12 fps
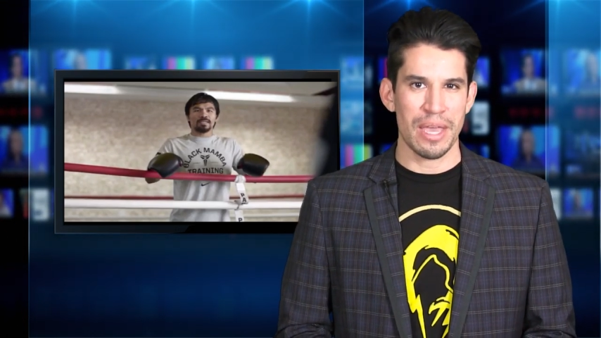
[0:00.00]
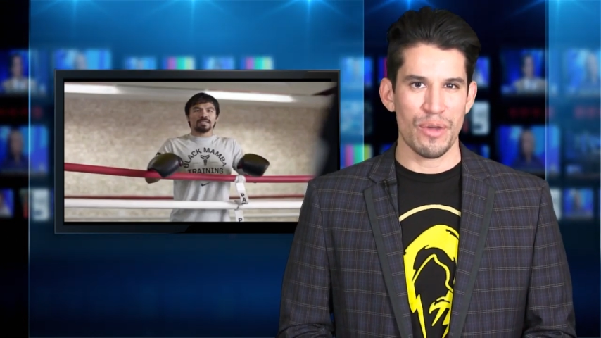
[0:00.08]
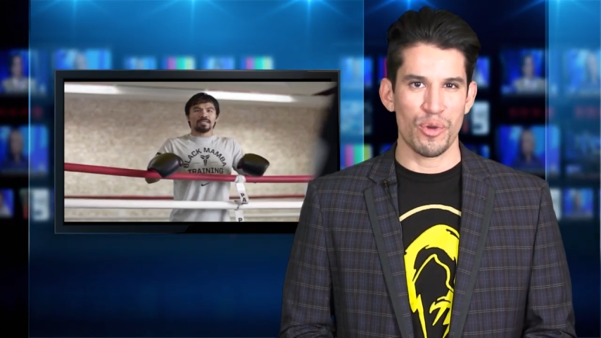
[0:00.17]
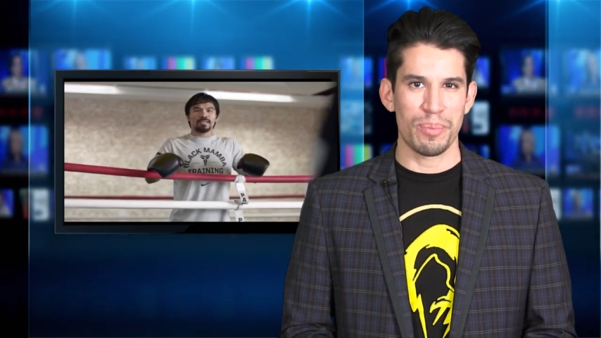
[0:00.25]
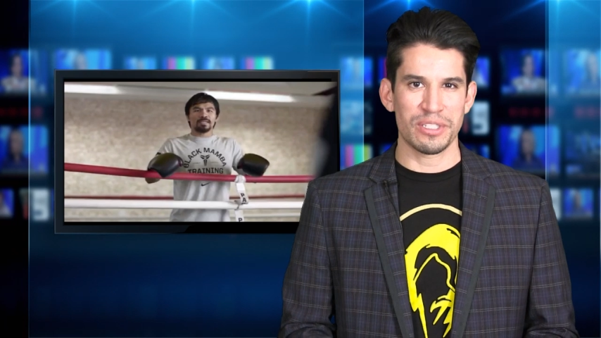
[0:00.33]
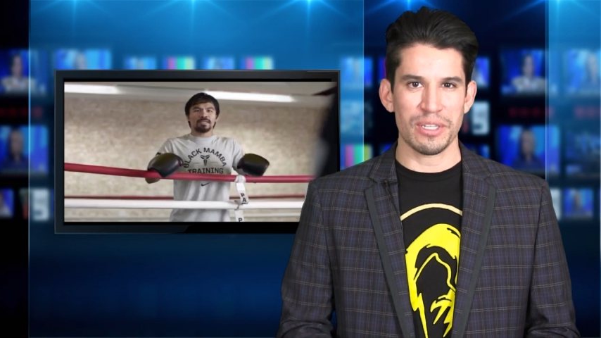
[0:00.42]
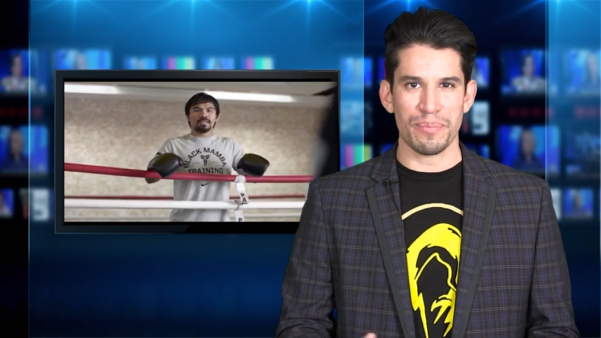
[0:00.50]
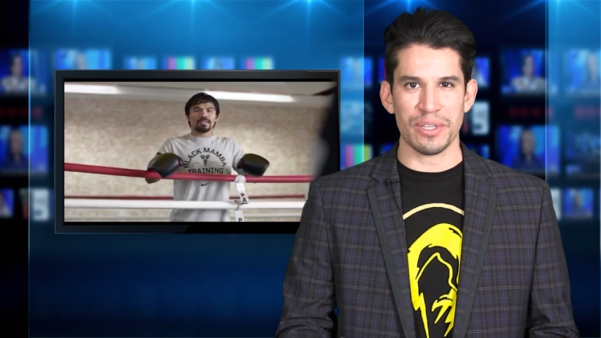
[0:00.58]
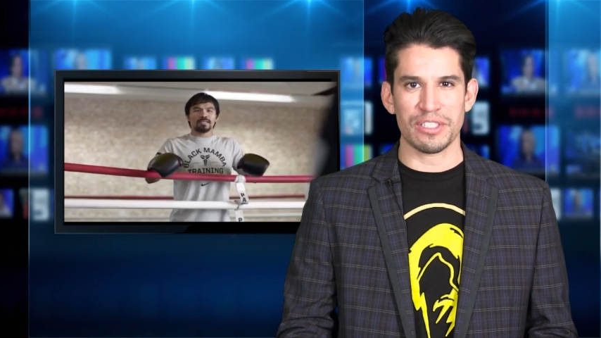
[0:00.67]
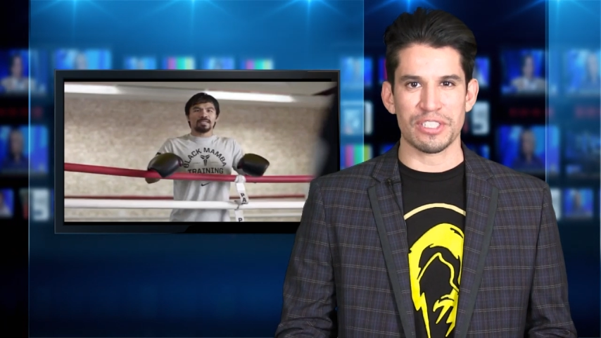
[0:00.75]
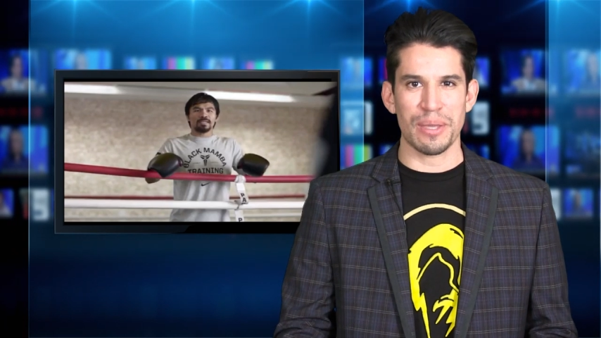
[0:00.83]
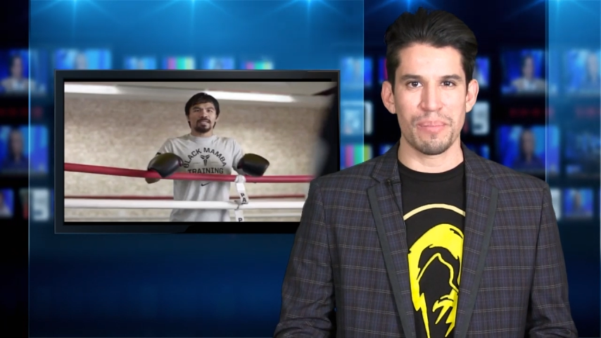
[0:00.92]
It would be
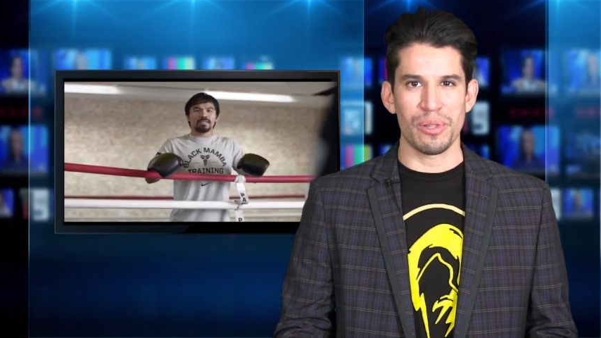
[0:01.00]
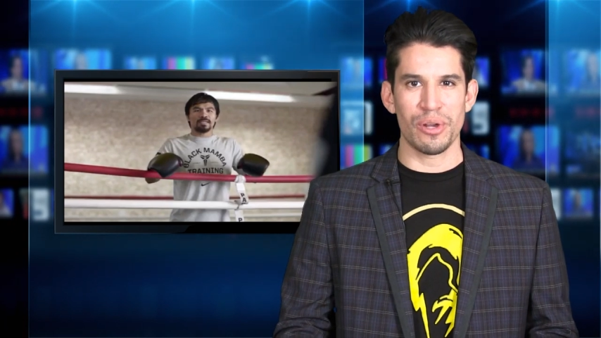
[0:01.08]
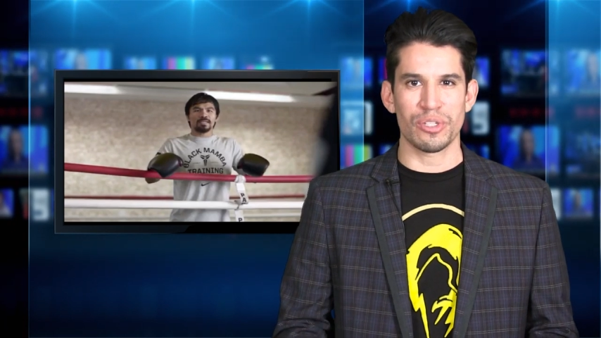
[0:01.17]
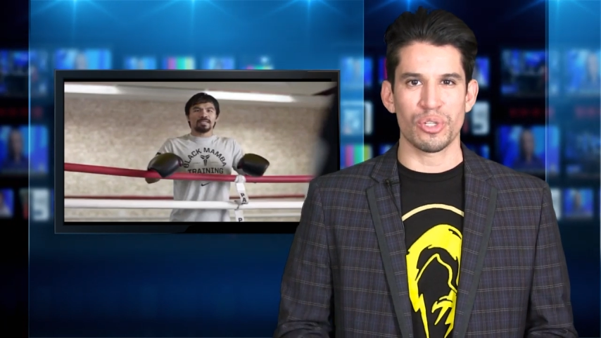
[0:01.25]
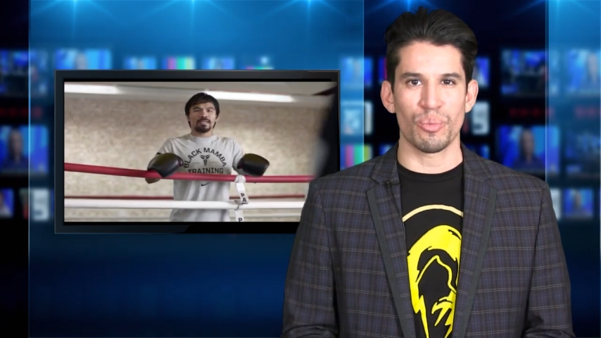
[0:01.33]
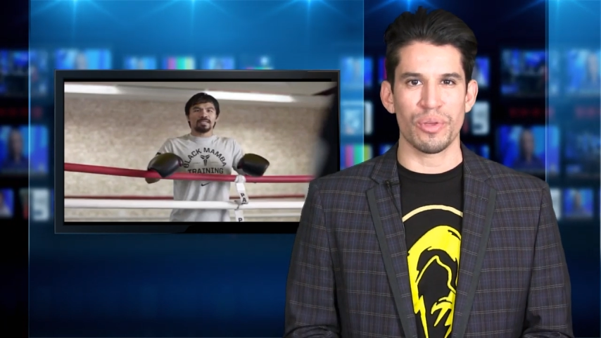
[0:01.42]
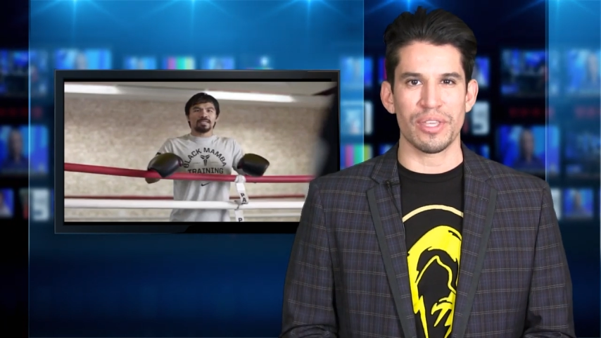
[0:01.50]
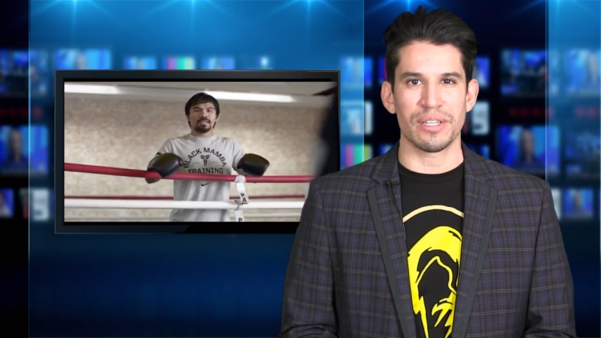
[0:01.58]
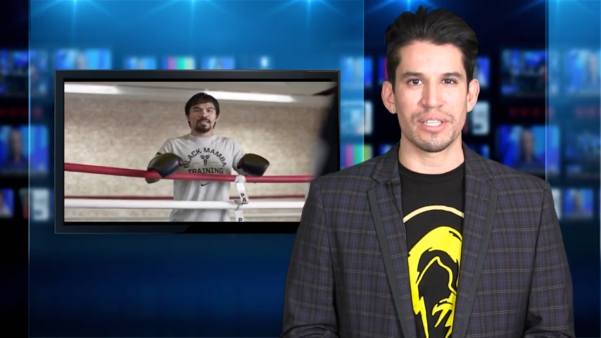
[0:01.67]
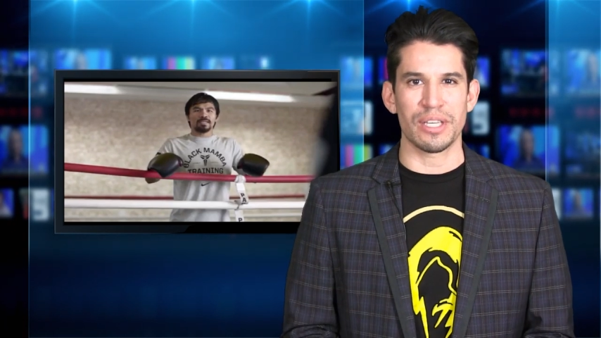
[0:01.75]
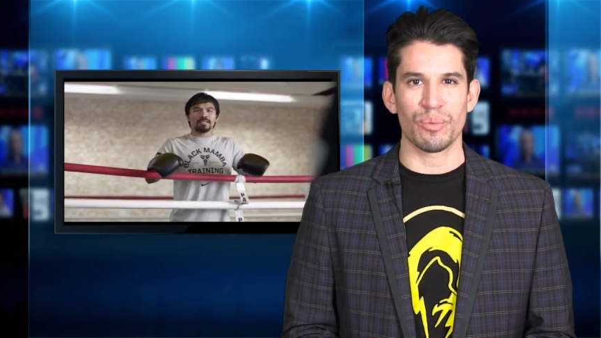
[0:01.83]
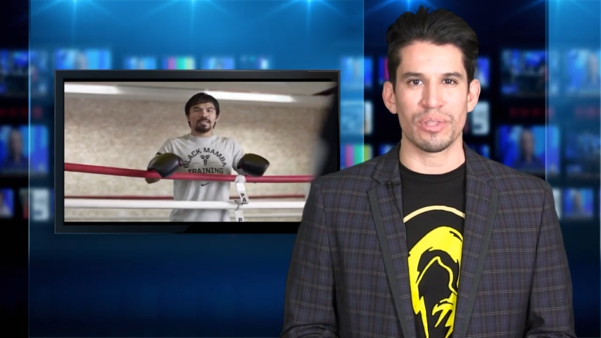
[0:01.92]
something similar to what they
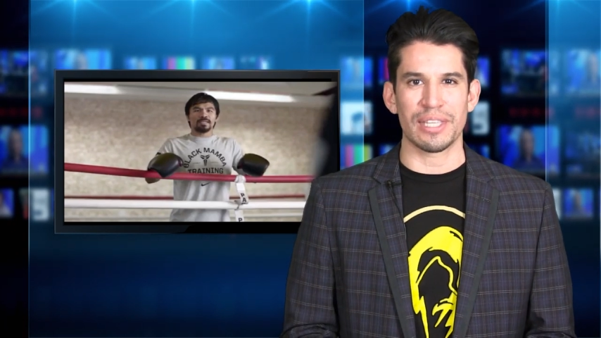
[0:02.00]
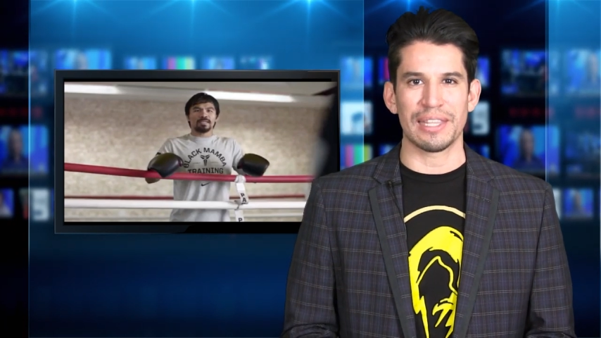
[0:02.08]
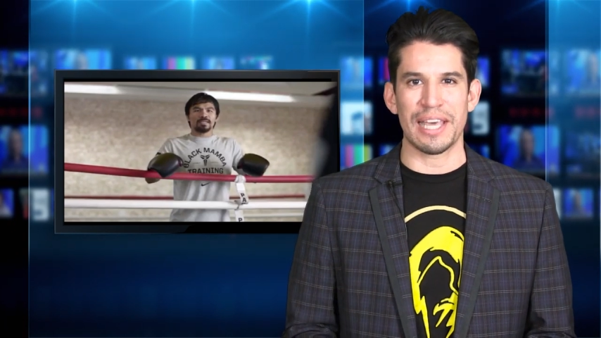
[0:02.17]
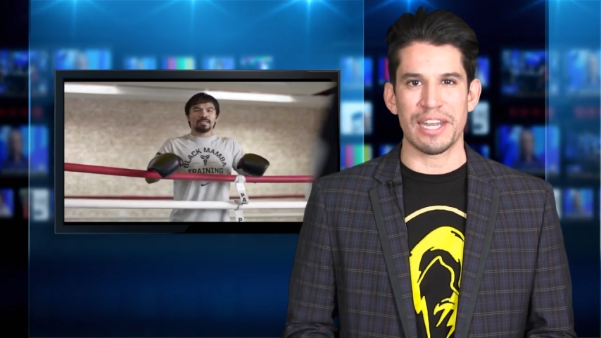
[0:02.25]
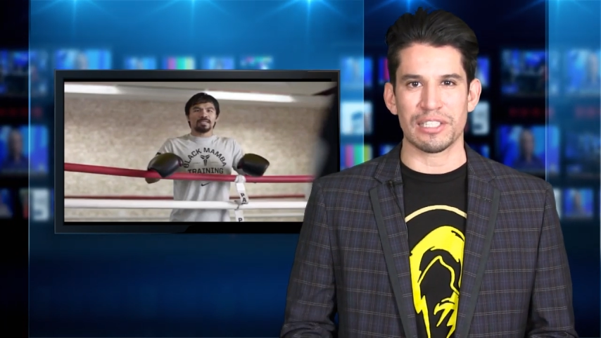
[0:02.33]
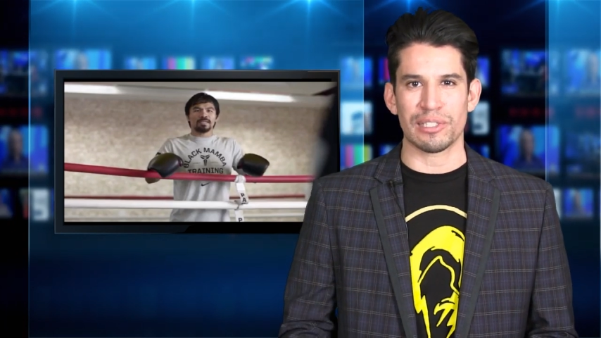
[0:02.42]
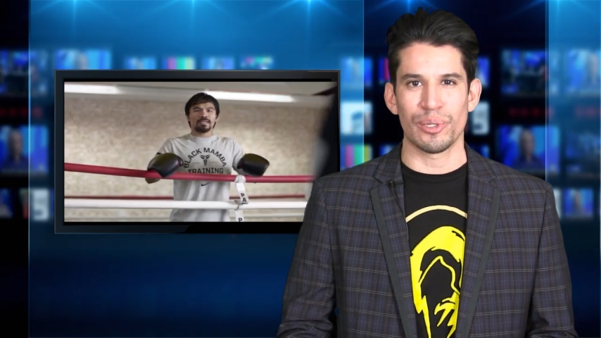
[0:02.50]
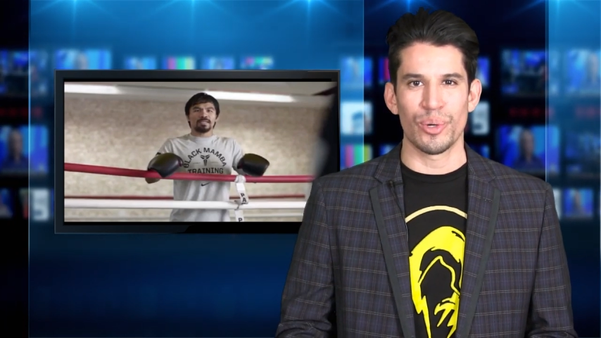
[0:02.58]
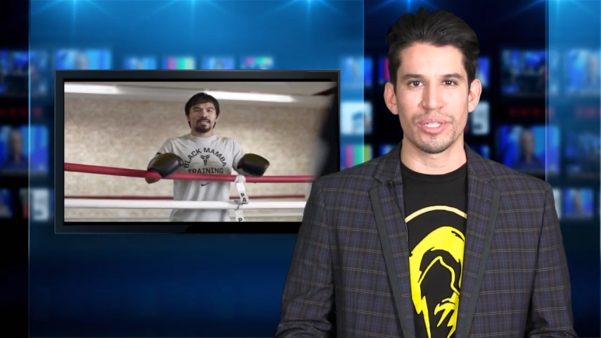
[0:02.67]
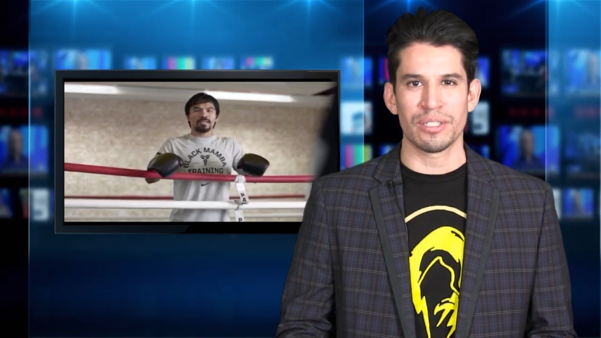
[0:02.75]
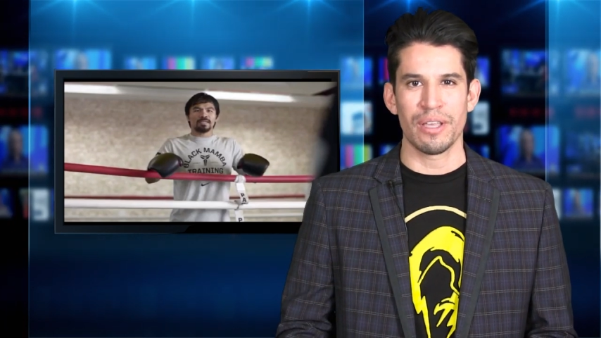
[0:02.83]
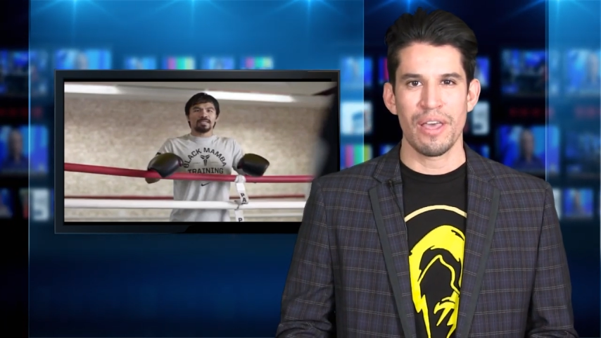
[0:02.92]
did with the Lennox
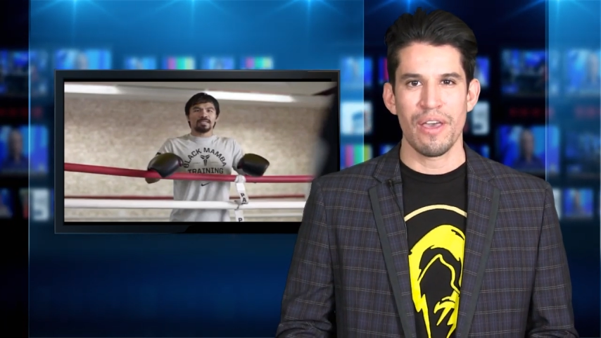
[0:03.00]
Lewis